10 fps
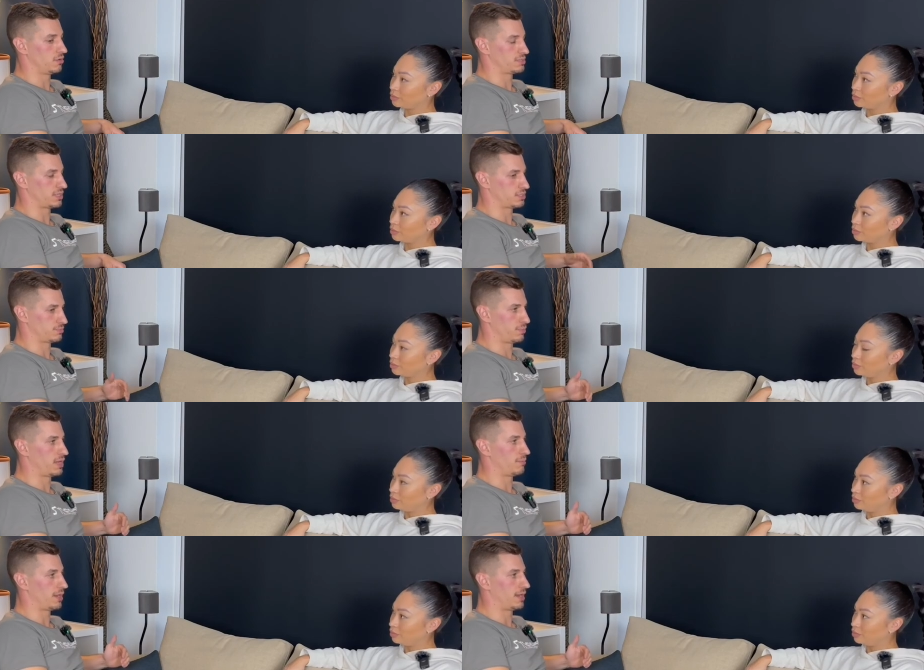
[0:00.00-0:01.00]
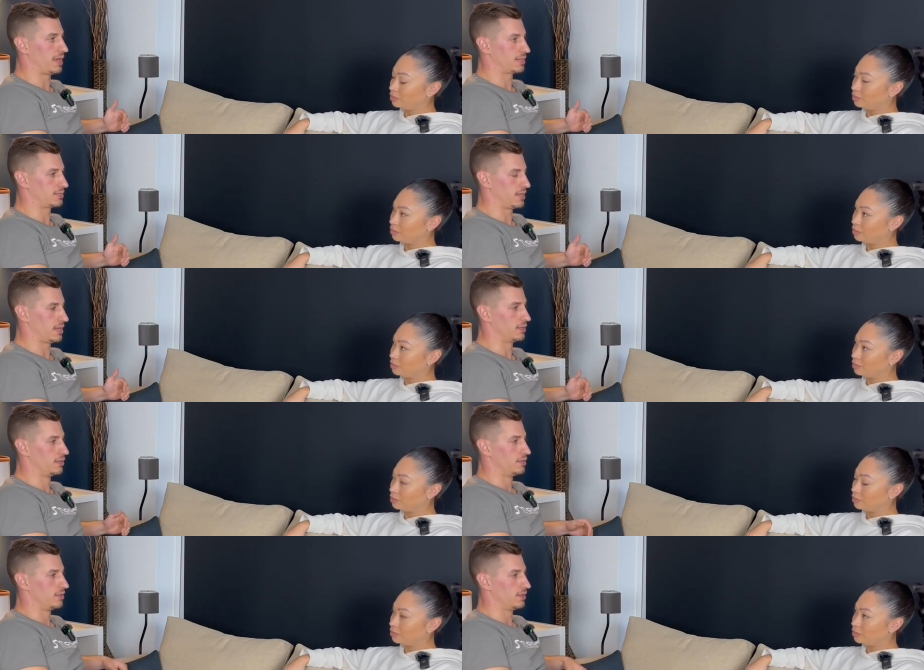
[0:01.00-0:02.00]
Speaker 1: is I split my leg day
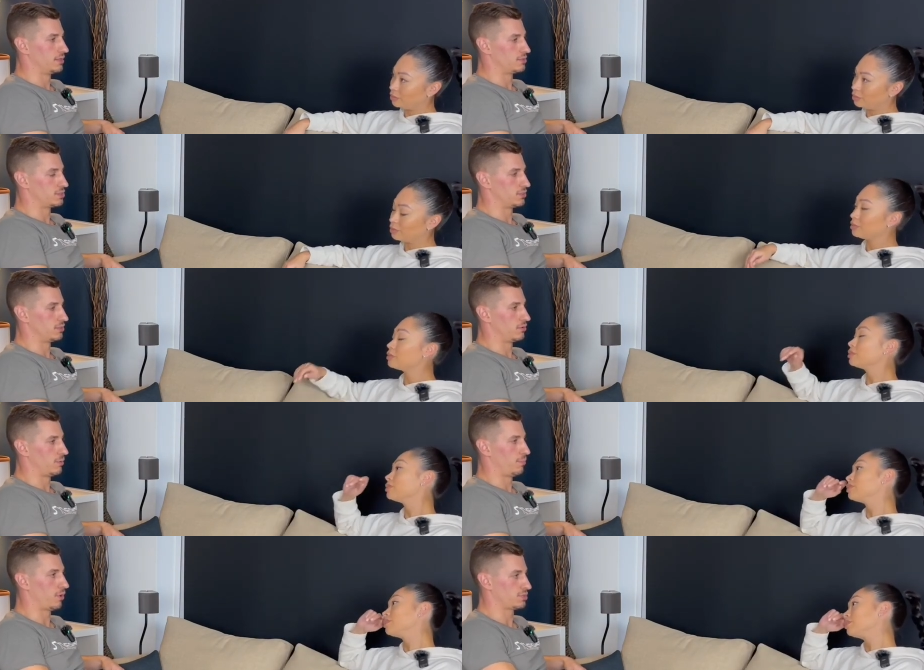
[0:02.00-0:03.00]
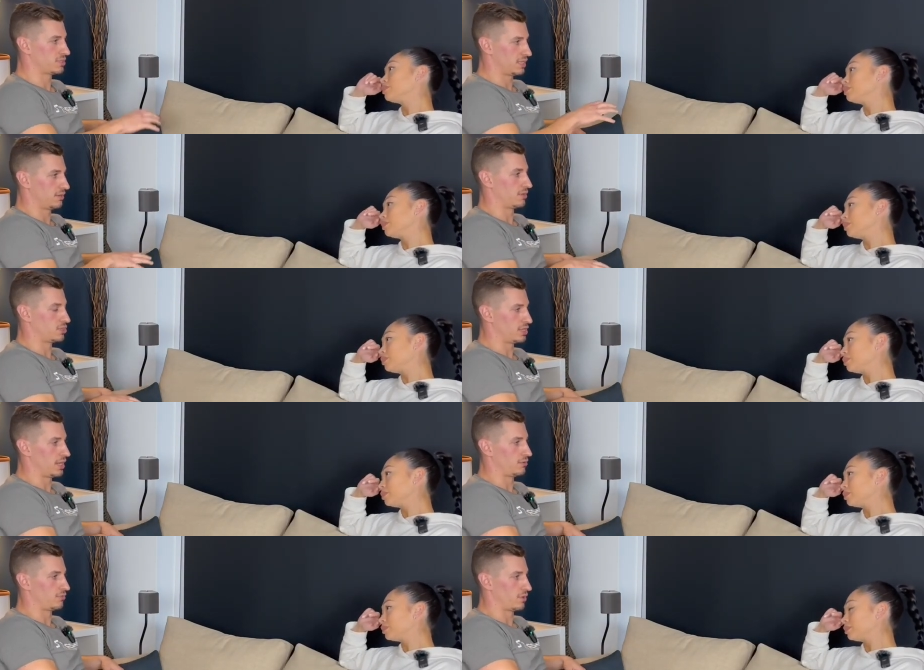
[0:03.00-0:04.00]
into a posterior chain
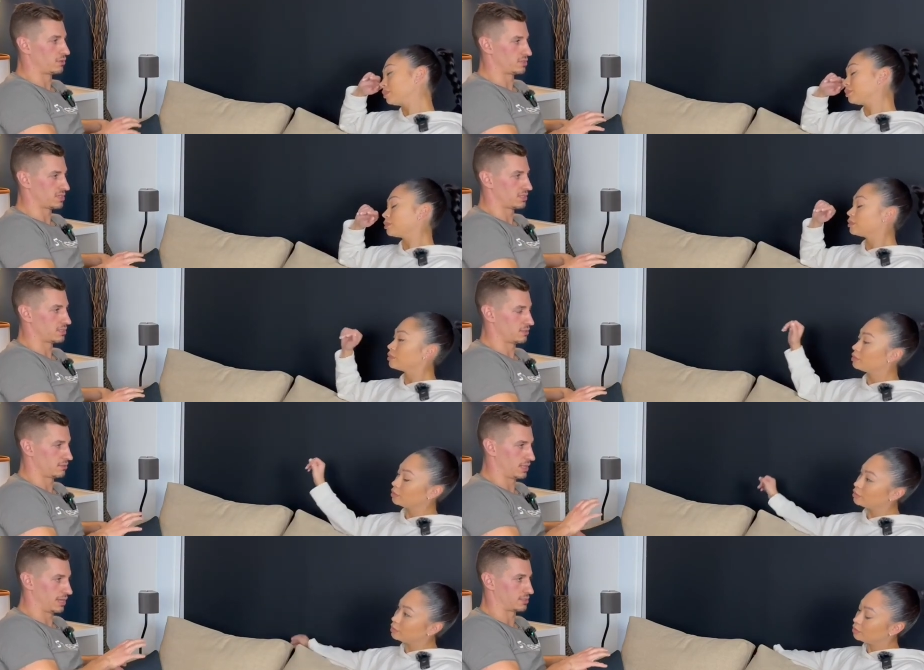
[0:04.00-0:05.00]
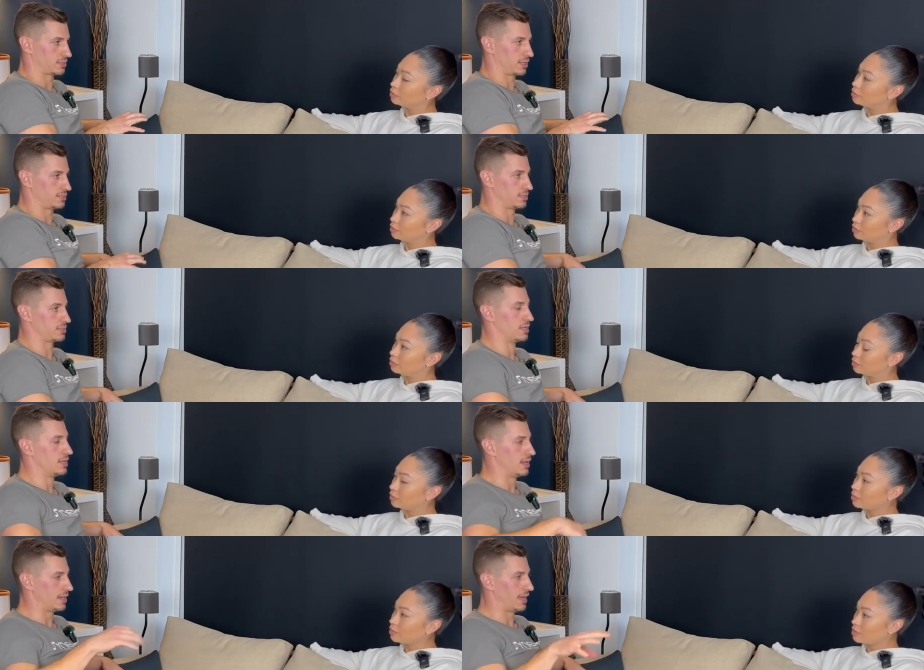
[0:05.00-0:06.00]
focused exercises
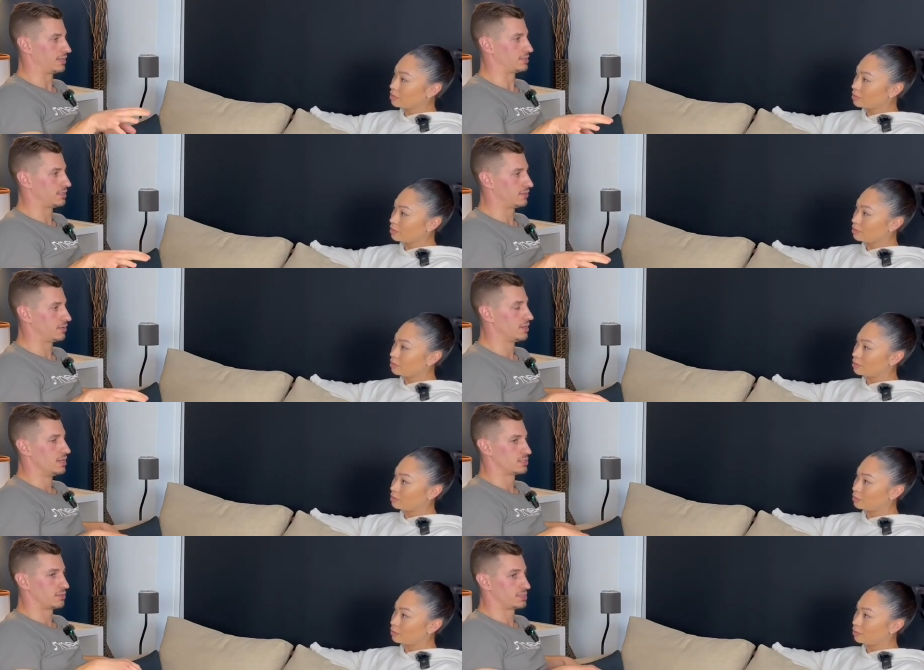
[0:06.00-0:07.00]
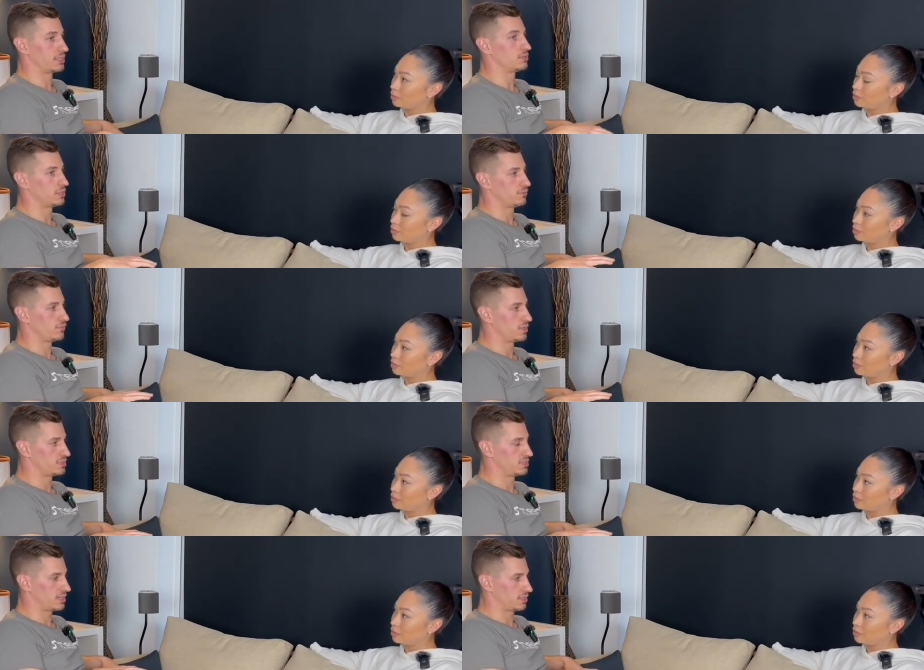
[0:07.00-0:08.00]
and anterior. So I still did 30
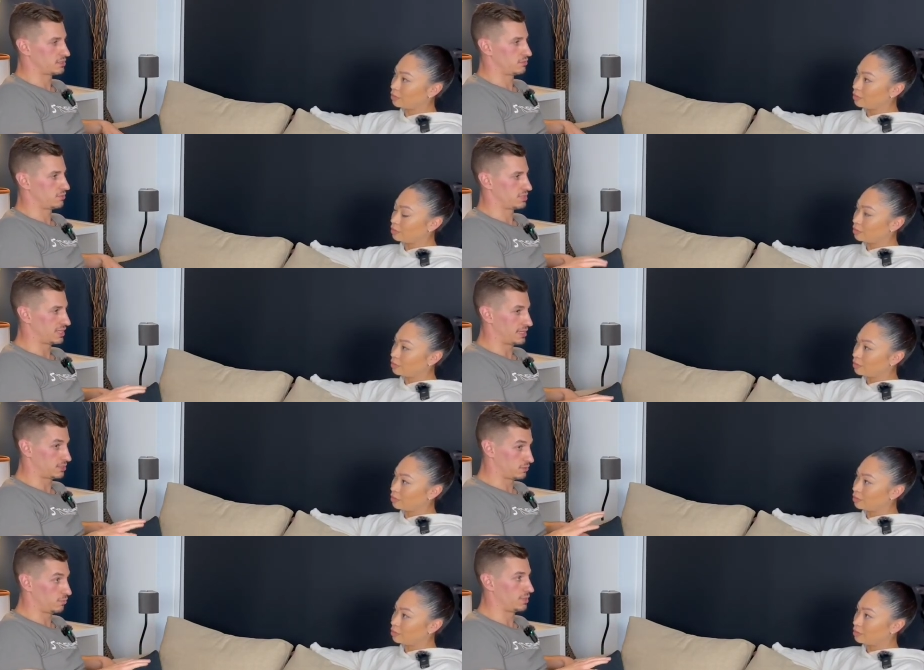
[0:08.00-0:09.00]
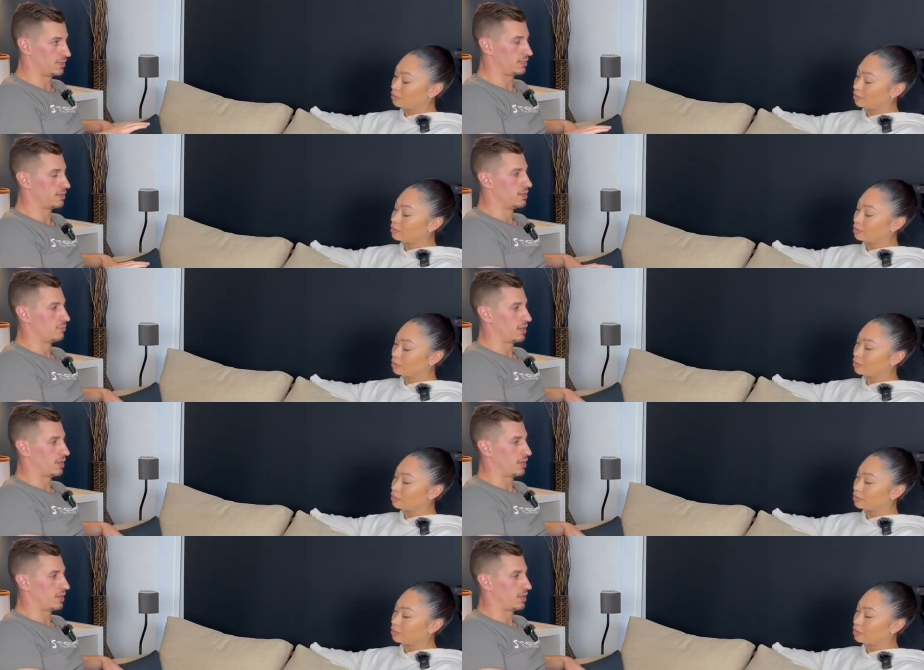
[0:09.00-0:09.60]
sets a week, but I